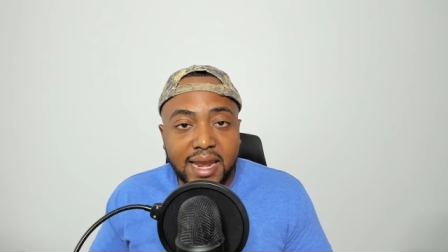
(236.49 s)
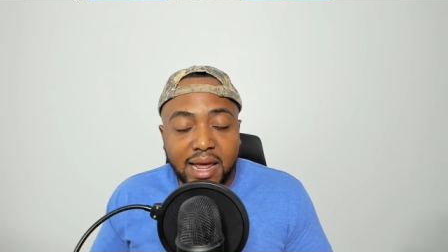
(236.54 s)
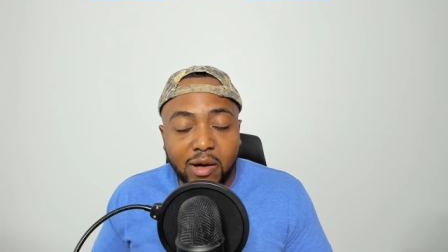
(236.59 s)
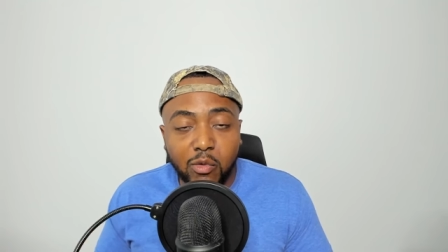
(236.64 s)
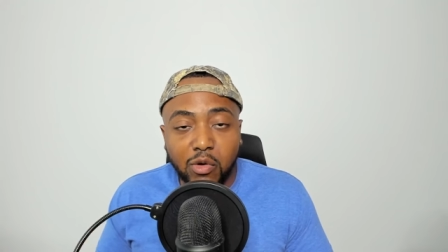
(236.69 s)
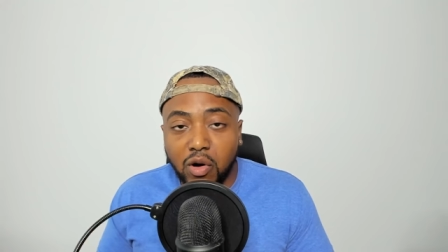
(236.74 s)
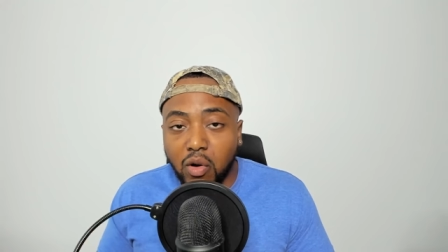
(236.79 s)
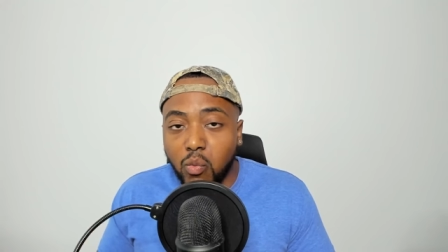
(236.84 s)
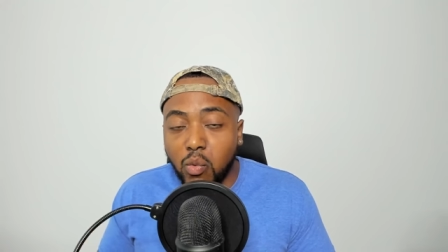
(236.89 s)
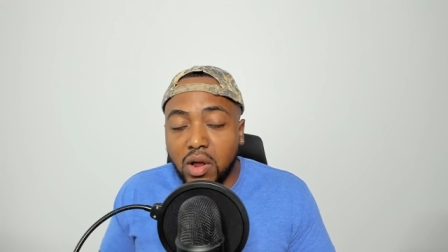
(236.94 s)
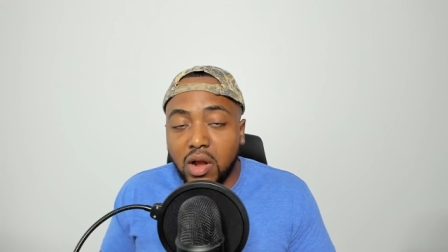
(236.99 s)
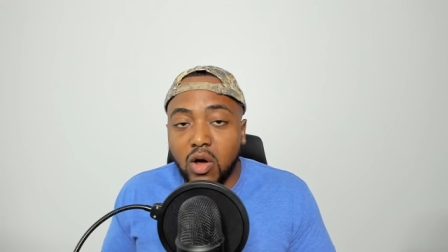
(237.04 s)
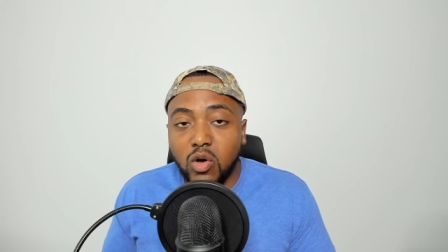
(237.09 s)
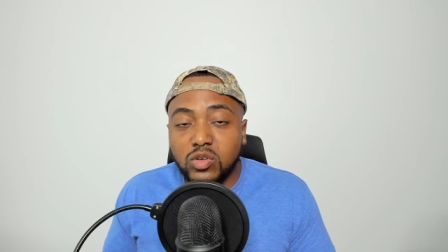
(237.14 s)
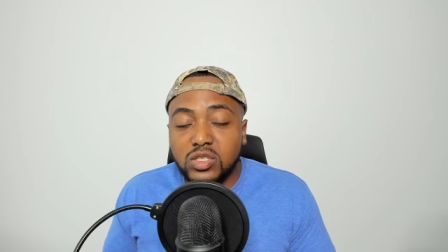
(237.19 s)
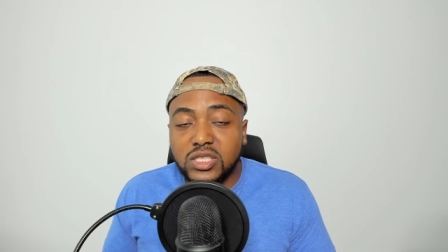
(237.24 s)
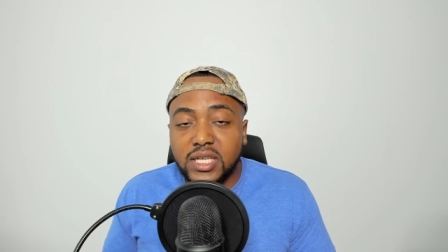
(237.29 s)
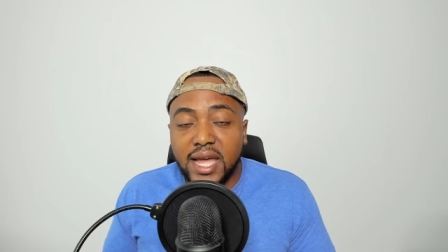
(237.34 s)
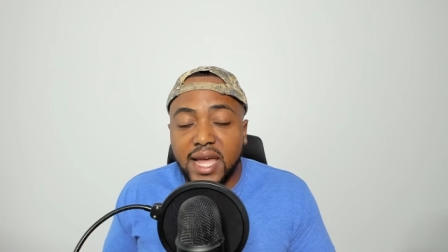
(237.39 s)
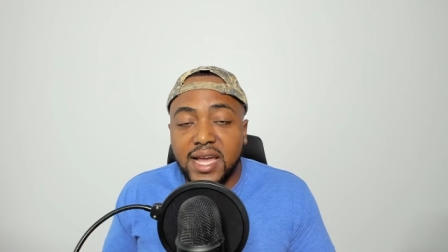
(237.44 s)
that would have went on
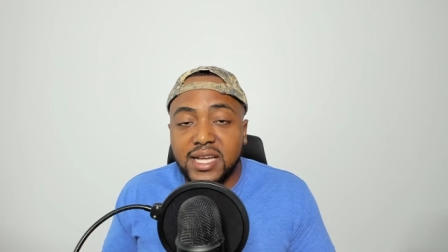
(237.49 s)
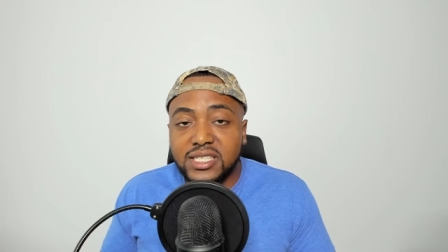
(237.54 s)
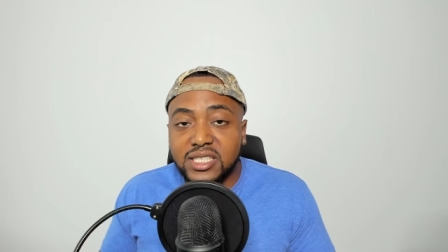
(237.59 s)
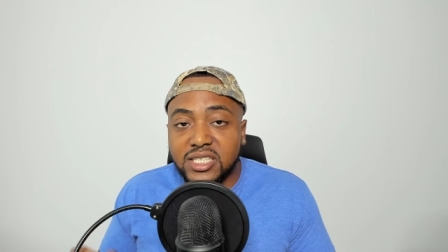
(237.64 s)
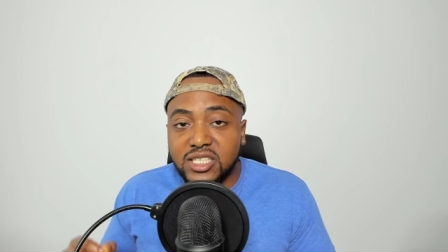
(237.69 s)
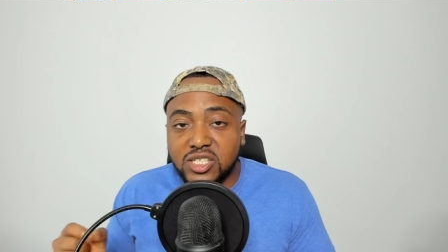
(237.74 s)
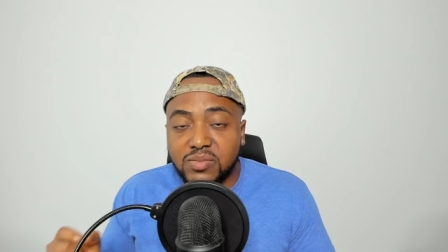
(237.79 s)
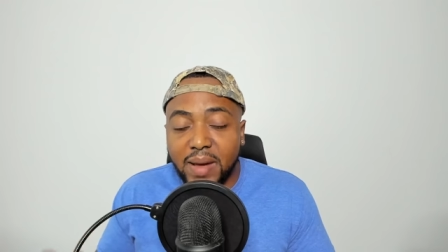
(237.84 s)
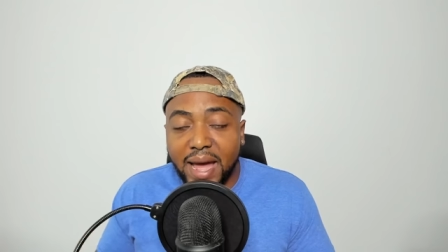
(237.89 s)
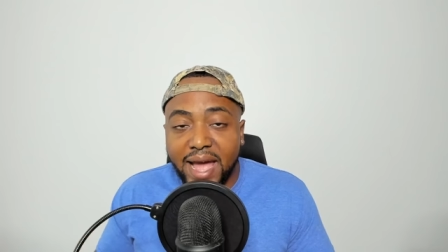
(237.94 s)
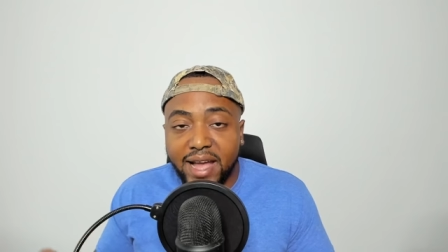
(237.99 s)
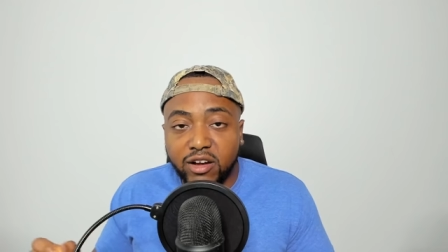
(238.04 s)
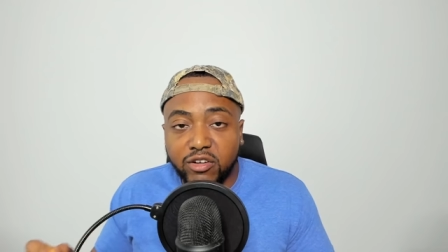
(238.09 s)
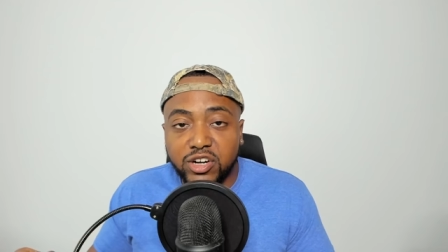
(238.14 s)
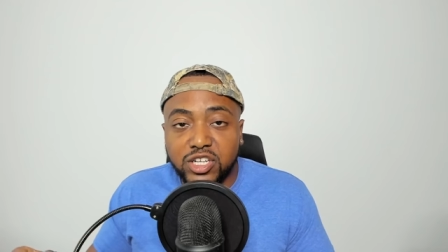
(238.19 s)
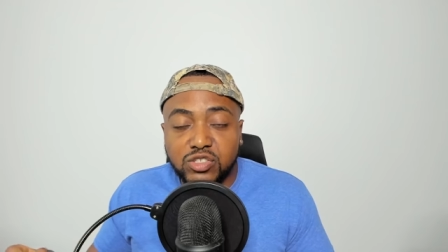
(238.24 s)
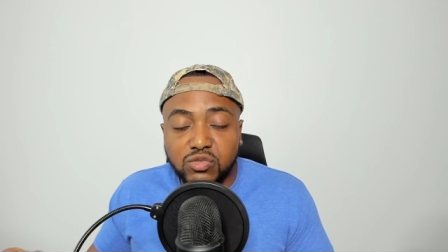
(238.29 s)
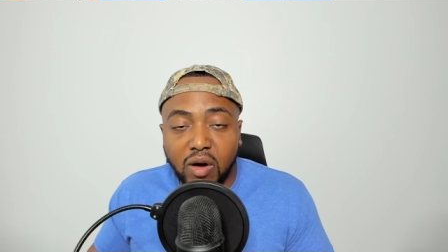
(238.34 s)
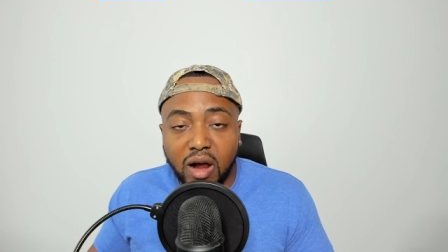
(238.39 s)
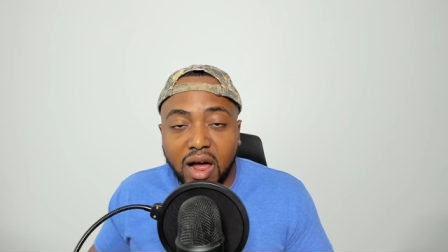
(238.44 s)
stage and smacked
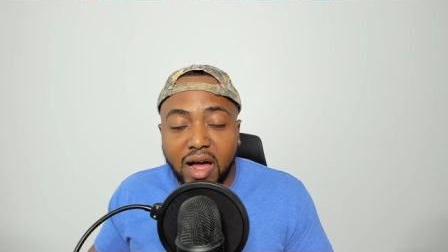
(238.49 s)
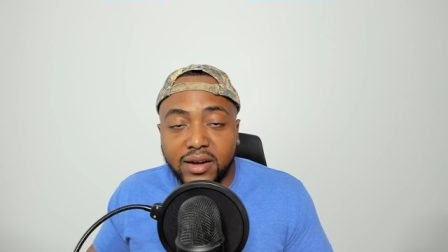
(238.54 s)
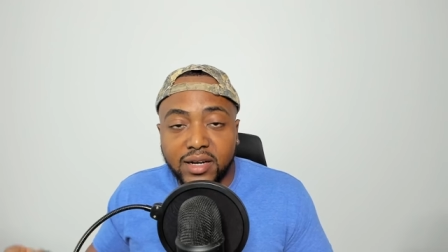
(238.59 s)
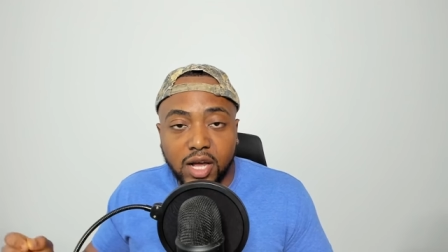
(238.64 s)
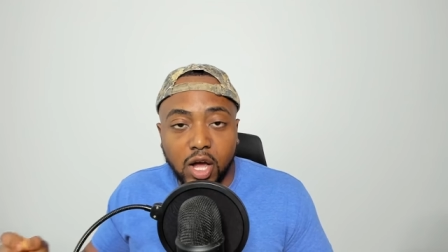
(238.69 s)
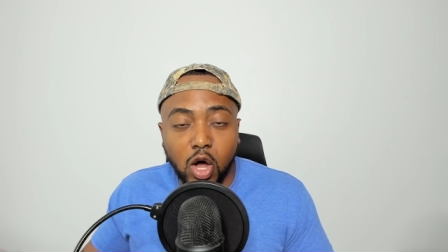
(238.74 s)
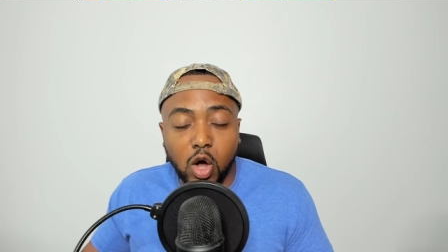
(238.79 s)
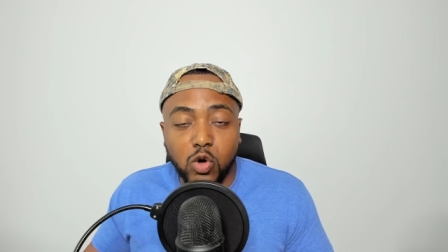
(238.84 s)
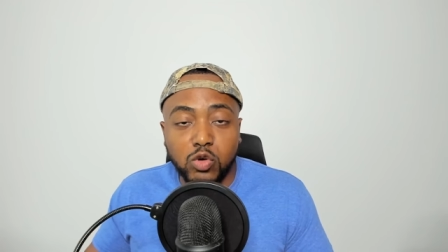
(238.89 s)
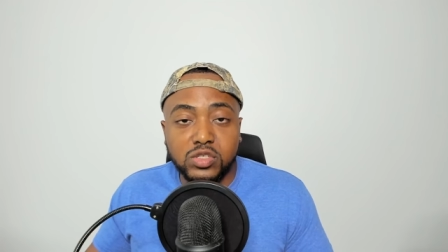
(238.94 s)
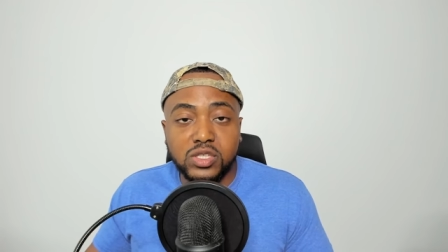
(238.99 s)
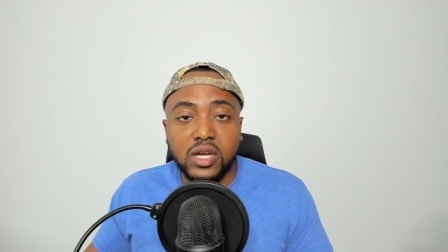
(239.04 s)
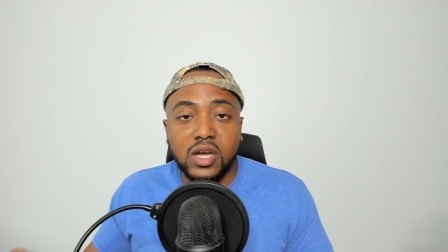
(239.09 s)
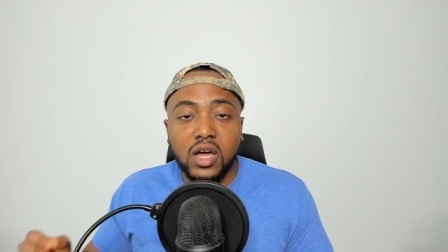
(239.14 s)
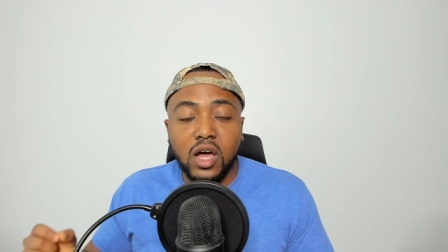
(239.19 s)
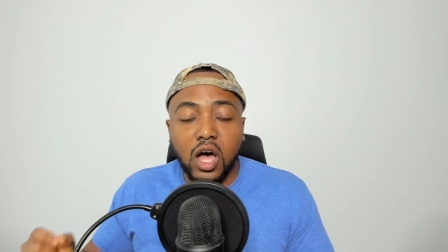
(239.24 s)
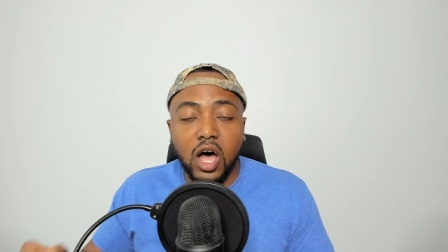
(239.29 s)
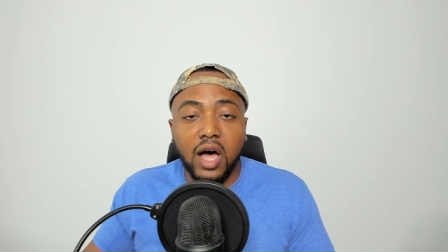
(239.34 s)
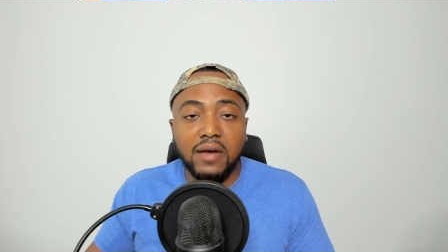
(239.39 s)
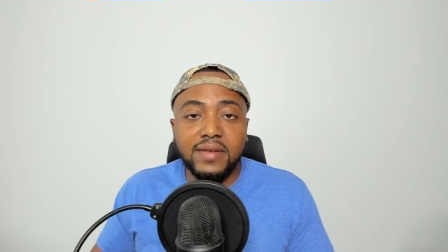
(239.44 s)
Chris Rock, the host
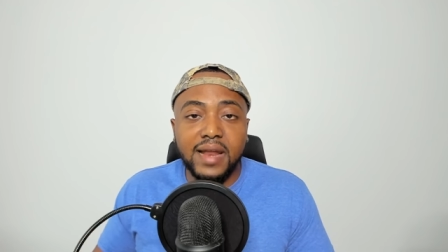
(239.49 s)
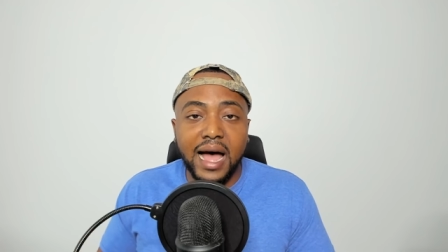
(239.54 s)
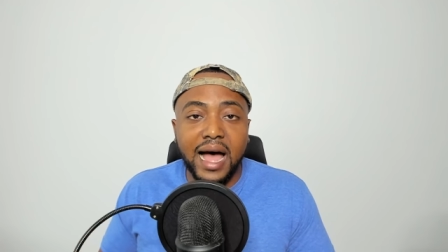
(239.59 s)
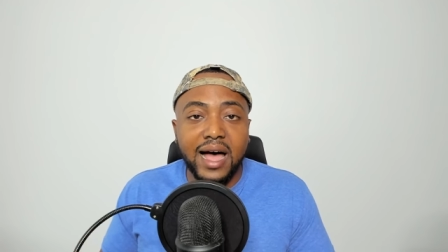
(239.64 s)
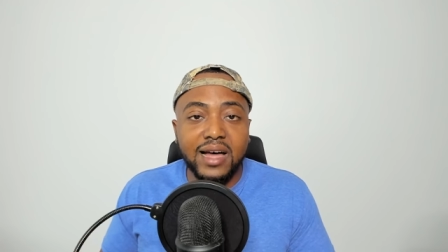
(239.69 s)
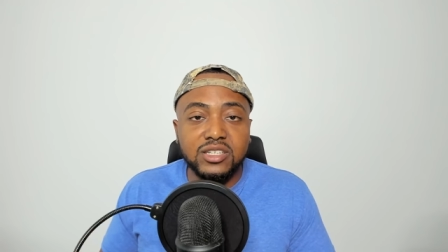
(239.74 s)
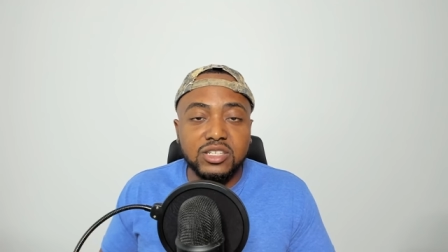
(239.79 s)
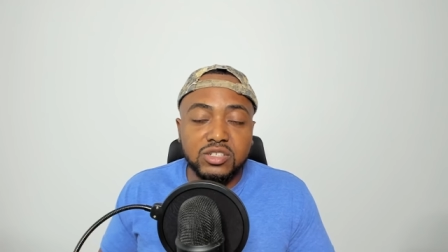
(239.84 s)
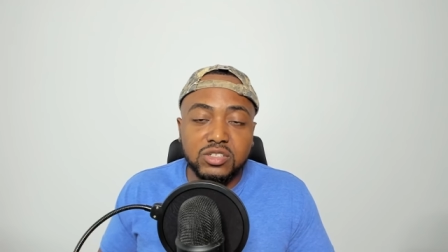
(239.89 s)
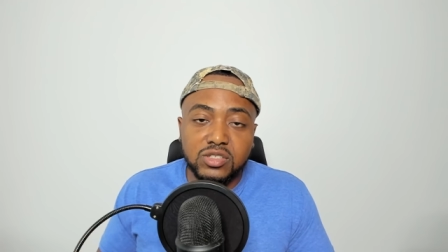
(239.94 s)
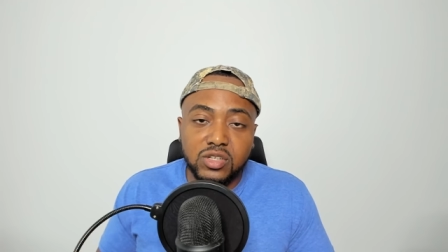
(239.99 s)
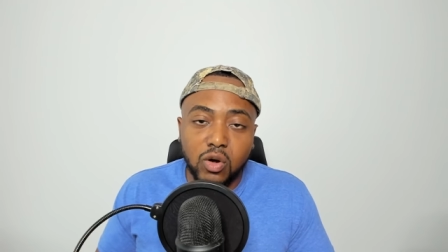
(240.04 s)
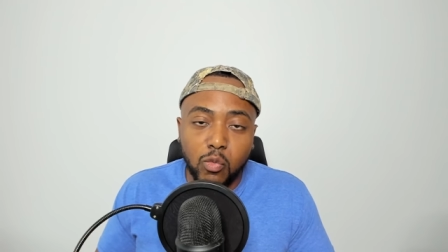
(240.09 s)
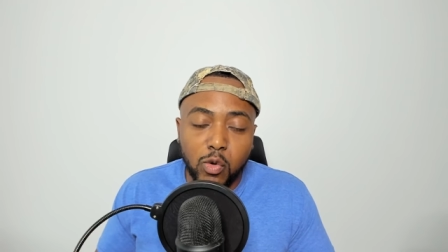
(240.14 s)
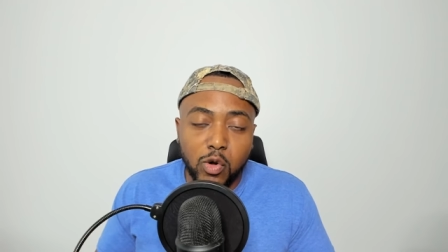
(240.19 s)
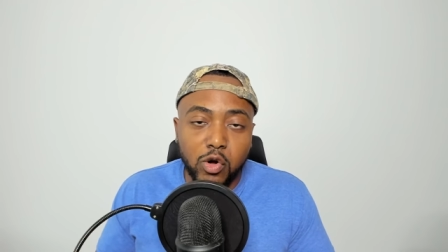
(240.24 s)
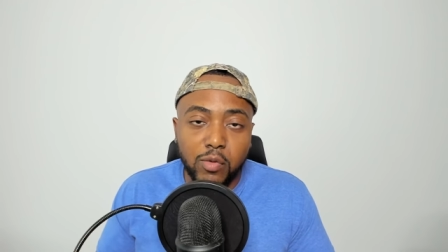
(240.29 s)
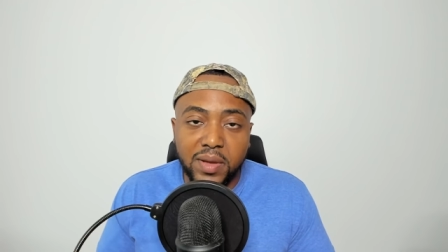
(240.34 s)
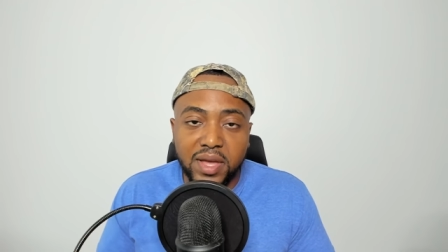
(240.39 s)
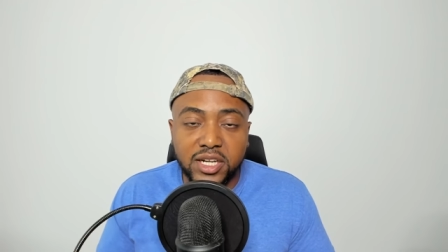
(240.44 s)
of the Oscars,
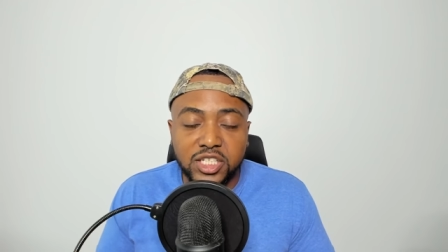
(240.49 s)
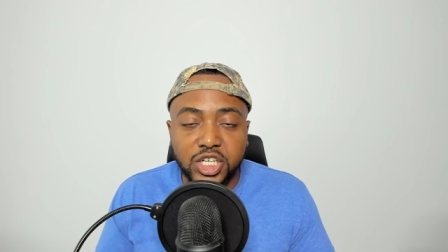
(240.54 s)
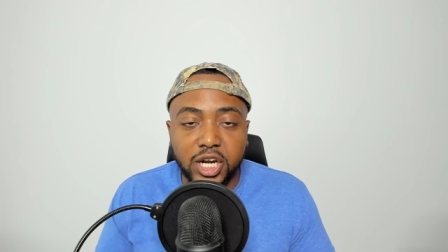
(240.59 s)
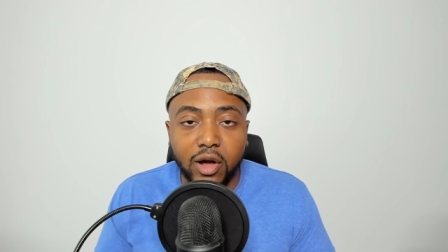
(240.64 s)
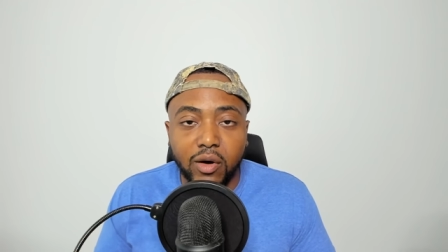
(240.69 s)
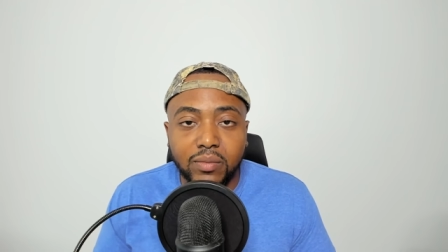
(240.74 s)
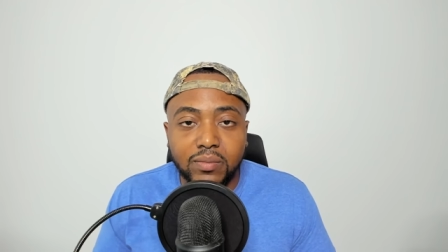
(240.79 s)
we would be in jail.